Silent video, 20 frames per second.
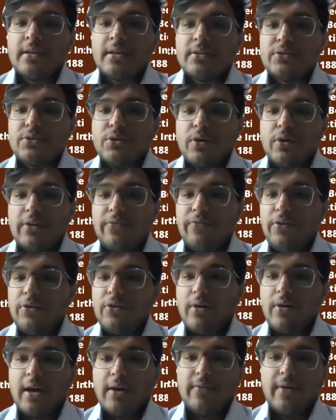So if you
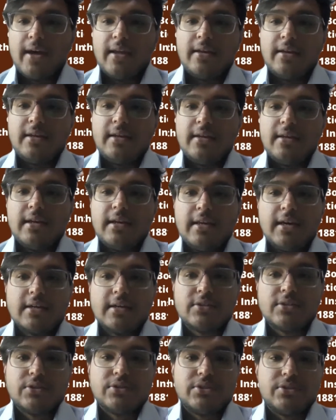have any legal
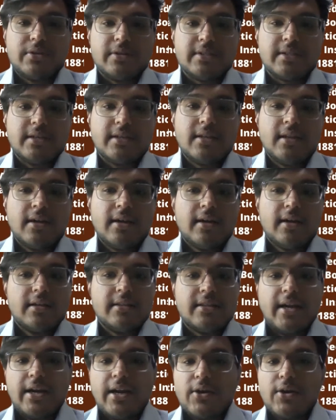situation
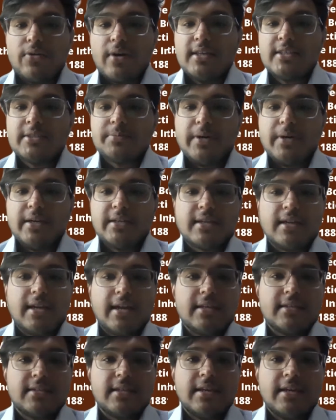that requires
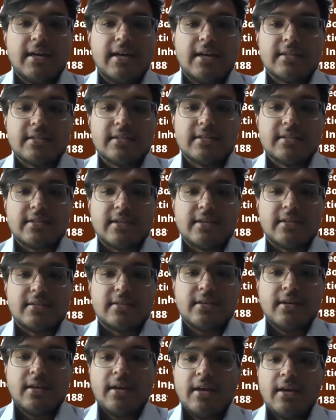specialized legal
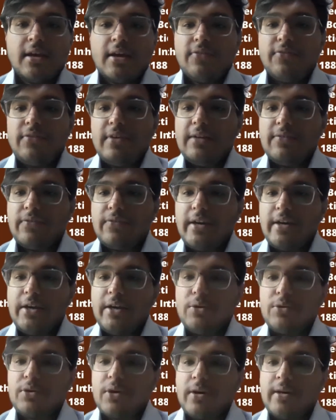assistance, feel free to